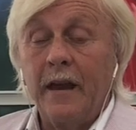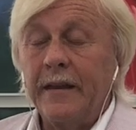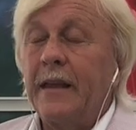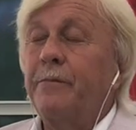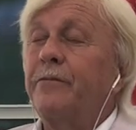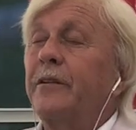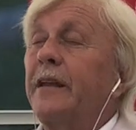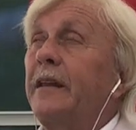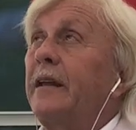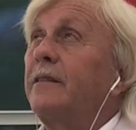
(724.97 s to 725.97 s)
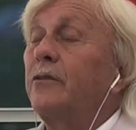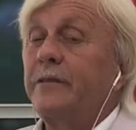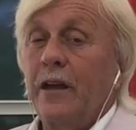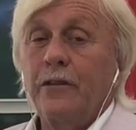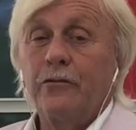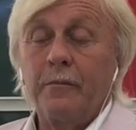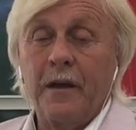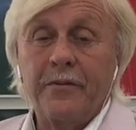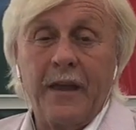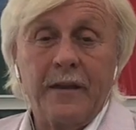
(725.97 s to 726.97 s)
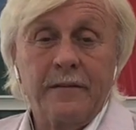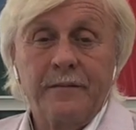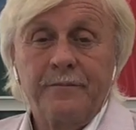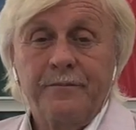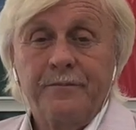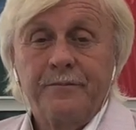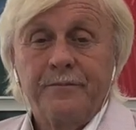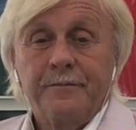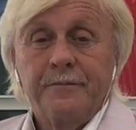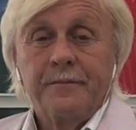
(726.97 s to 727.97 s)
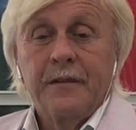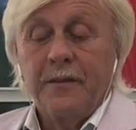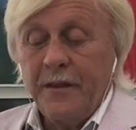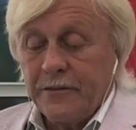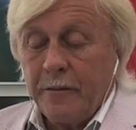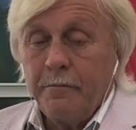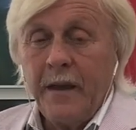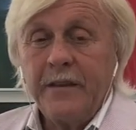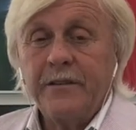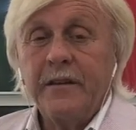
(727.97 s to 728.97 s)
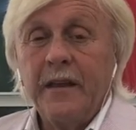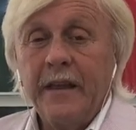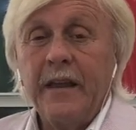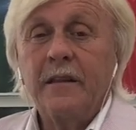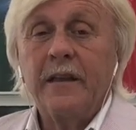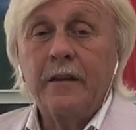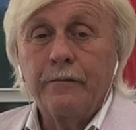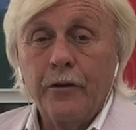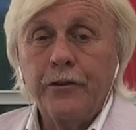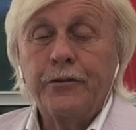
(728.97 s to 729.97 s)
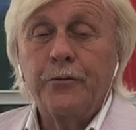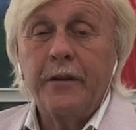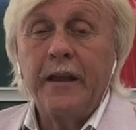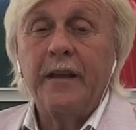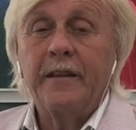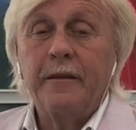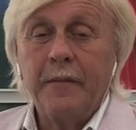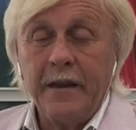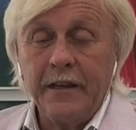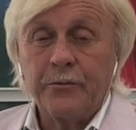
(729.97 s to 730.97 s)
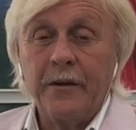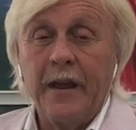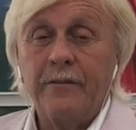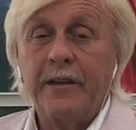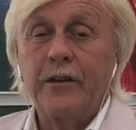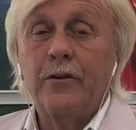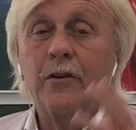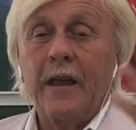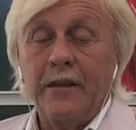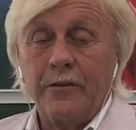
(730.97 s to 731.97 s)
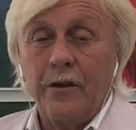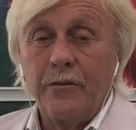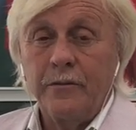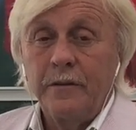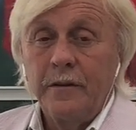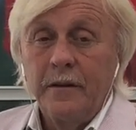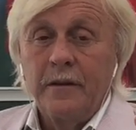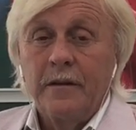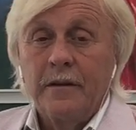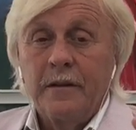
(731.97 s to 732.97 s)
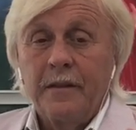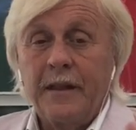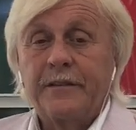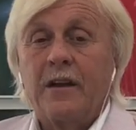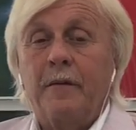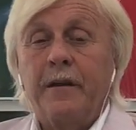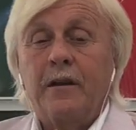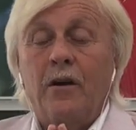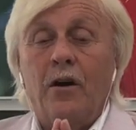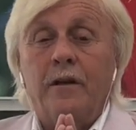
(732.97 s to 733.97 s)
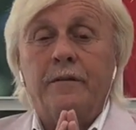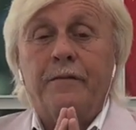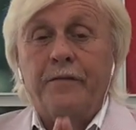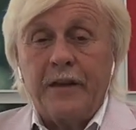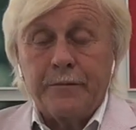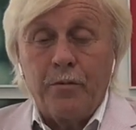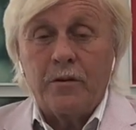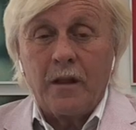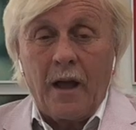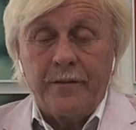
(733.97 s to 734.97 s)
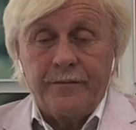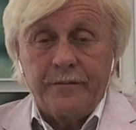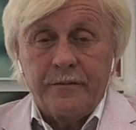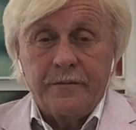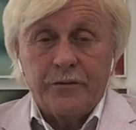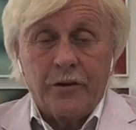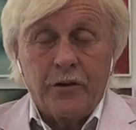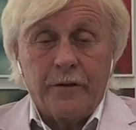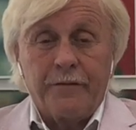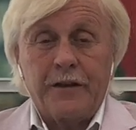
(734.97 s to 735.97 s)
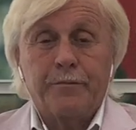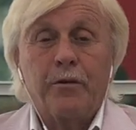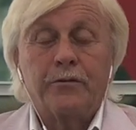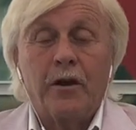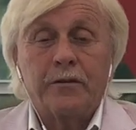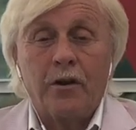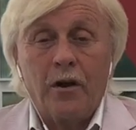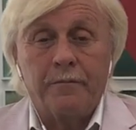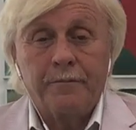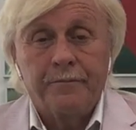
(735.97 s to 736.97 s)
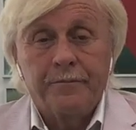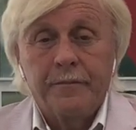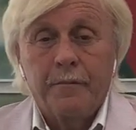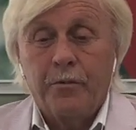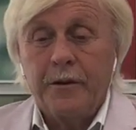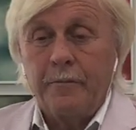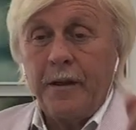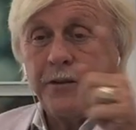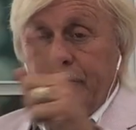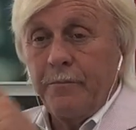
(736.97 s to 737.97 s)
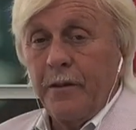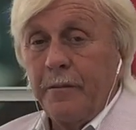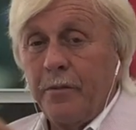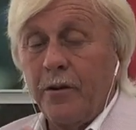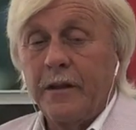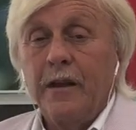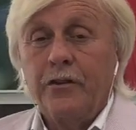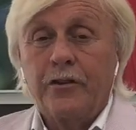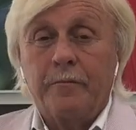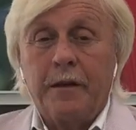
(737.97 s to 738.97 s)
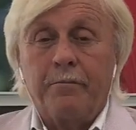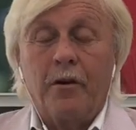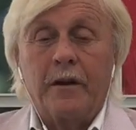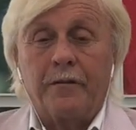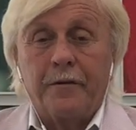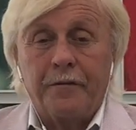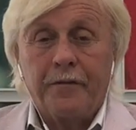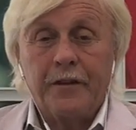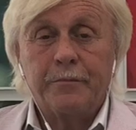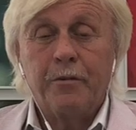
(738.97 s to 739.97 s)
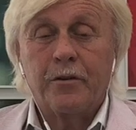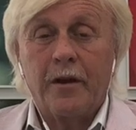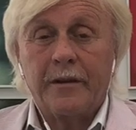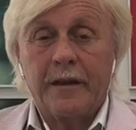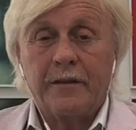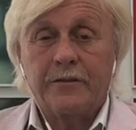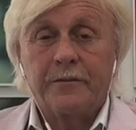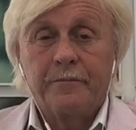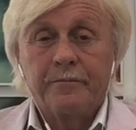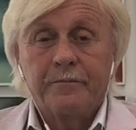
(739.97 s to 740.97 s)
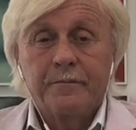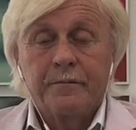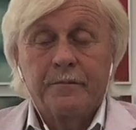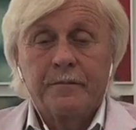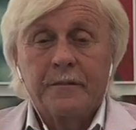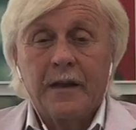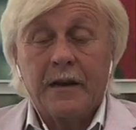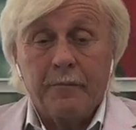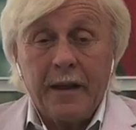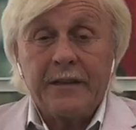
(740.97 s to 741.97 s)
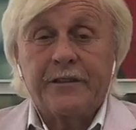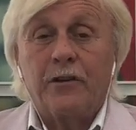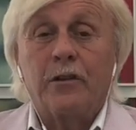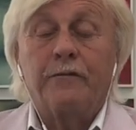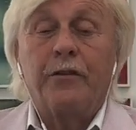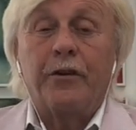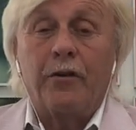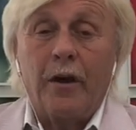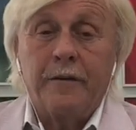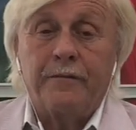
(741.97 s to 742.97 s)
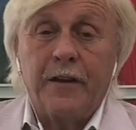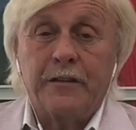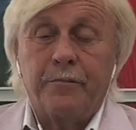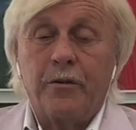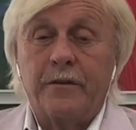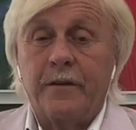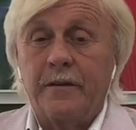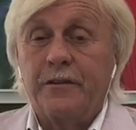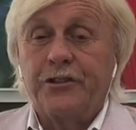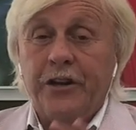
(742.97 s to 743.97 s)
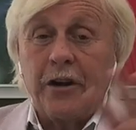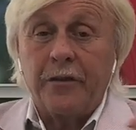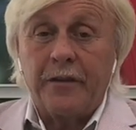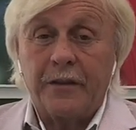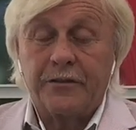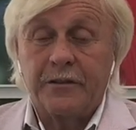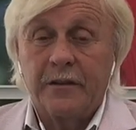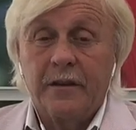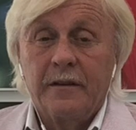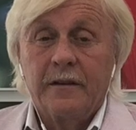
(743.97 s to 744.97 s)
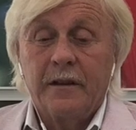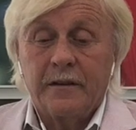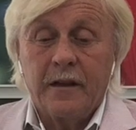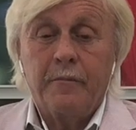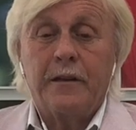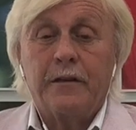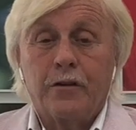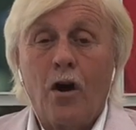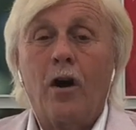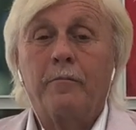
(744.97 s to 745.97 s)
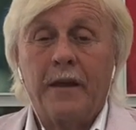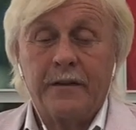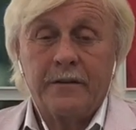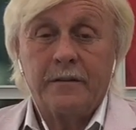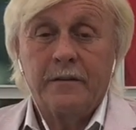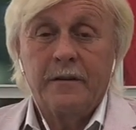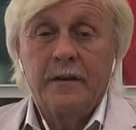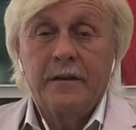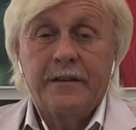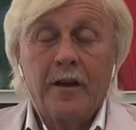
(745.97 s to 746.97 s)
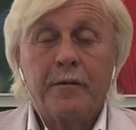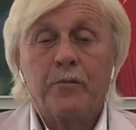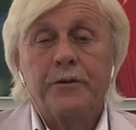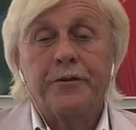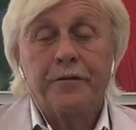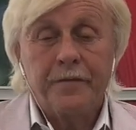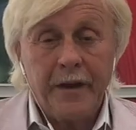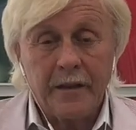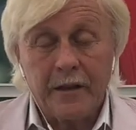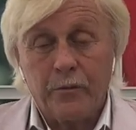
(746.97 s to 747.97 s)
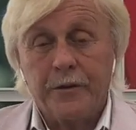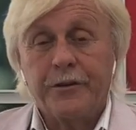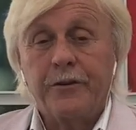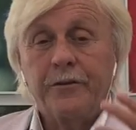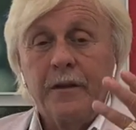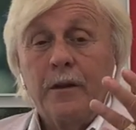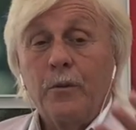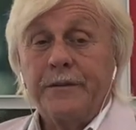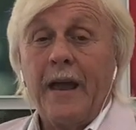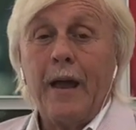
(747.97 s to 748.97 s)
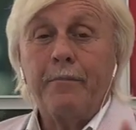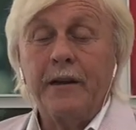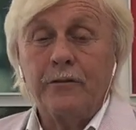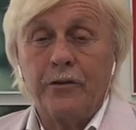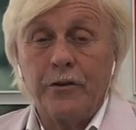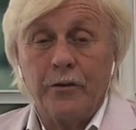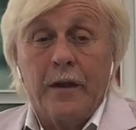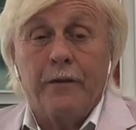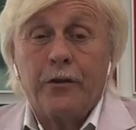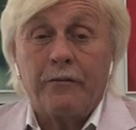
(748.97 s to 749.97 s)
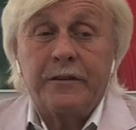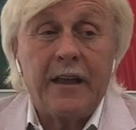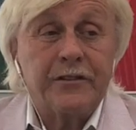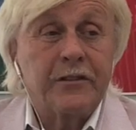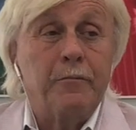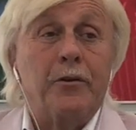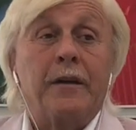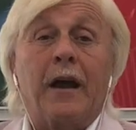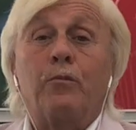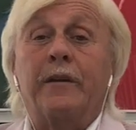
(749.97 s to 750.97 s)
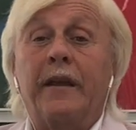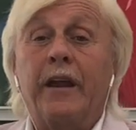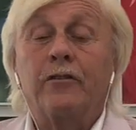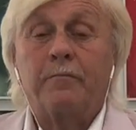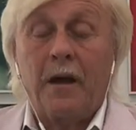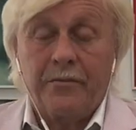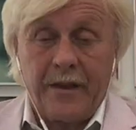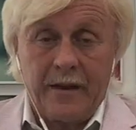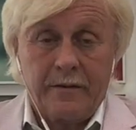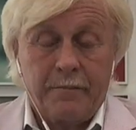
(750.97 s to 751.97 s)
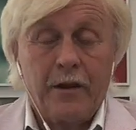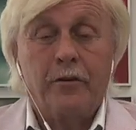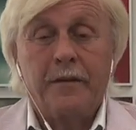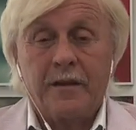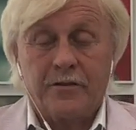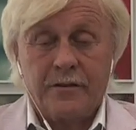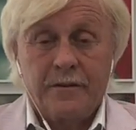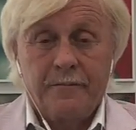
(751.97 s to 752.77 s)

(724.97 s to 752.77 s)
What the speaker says: I keep forgetting to tell you about that. These amazing healing, virtual healing meetings we're having in Orlando that's coming on Facebook Live. So you go to facebook.com, put in Pastor Billy Burke. You can be part of our Facebook audience. And I'm asking all of you that are on Facebook to share this and come in and comment. Tell me what you're feeling, what's happening to you. If you have a testimony, I want to hear about that. By all means.